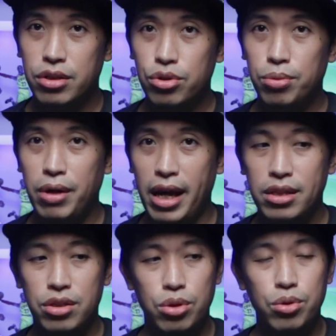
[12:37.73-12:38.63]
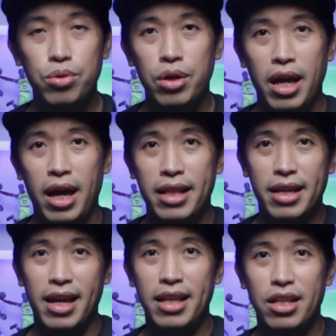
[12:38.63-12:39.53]
the Zoom Rise 2 and
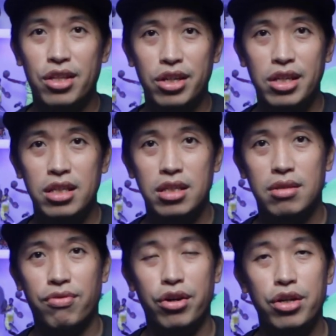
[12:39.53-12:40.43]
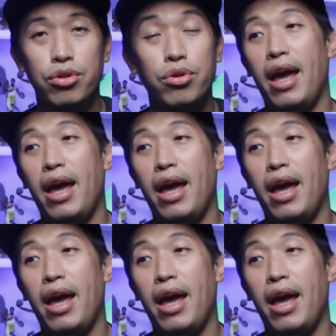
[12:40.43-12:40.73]
the KD13s is for you.